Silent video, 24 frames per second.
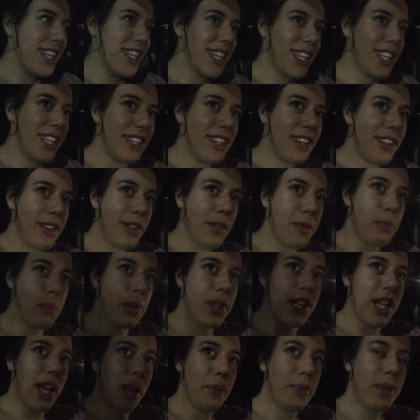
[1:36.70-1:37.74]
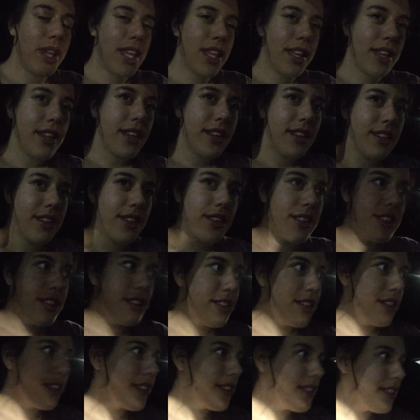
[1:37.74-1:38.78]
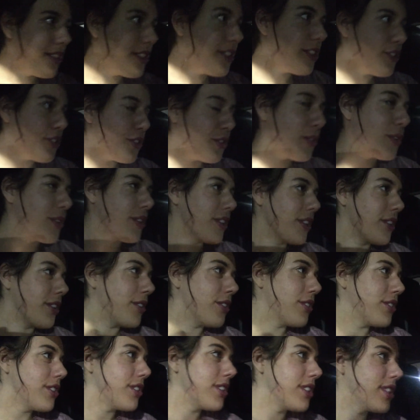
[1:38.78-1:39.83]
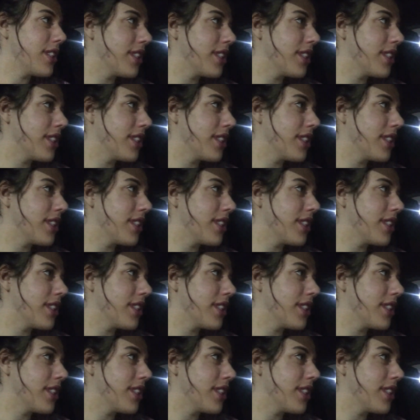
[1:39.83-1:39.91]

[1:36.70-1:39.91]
He does plumbing tutorials.